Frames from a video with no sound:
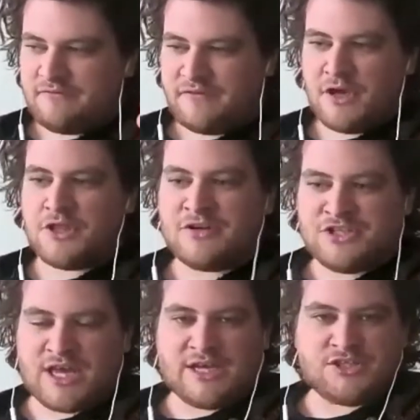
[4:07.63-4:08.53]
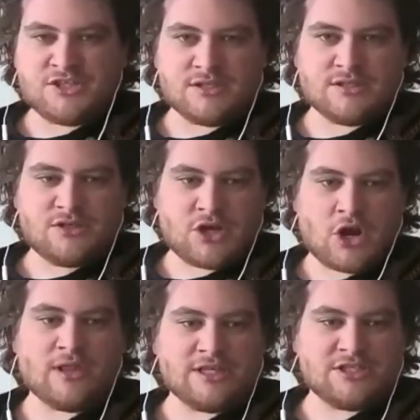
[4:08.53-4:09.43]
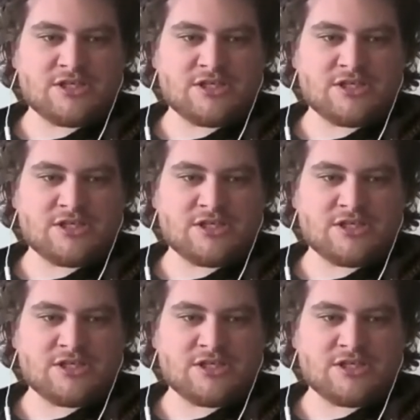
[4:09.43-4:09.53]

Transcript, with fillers: further education college